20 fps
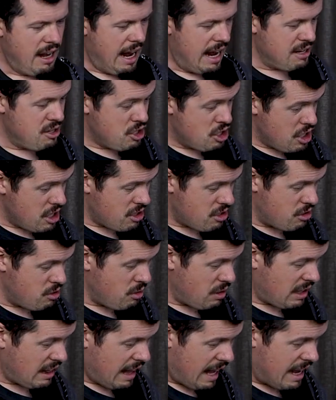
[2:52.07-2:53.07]
And just
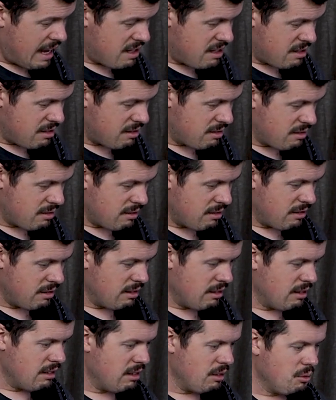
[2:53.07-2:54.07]
doing that
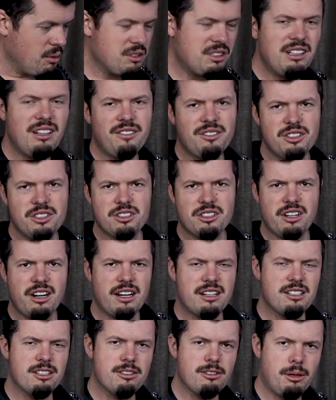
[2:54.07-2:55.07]
was enough to
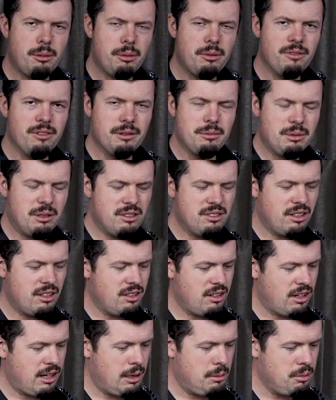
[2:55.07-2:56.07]
scratch the top of it because I've
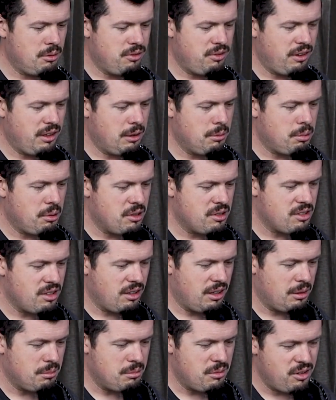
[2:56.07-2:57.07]
got a couple fingerprints on
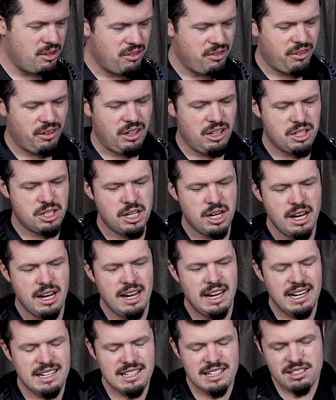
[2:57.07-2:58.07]
that mirror finish.
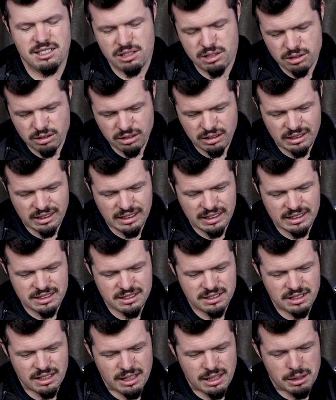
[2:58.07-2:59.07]
It does look
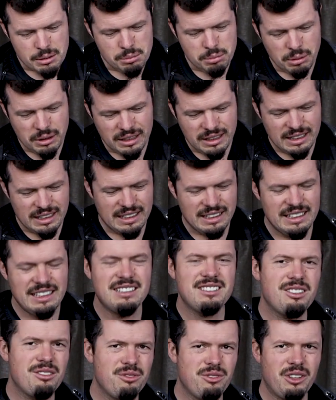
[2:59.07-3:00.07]
nice, but
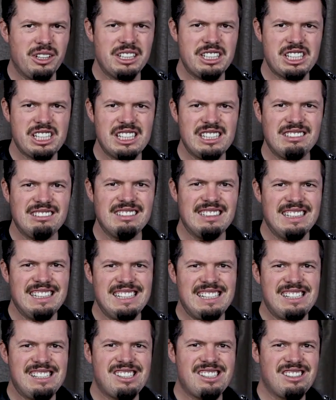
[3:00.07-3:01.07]
is it functional?
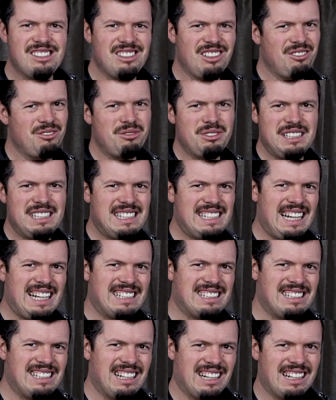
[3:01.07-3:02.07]
It's not
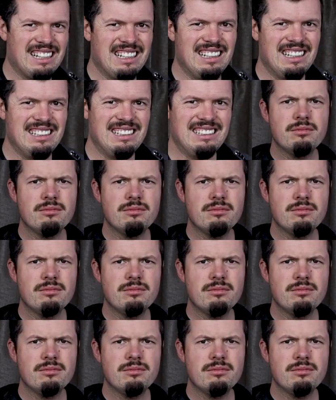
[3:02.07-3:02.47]
fantastic.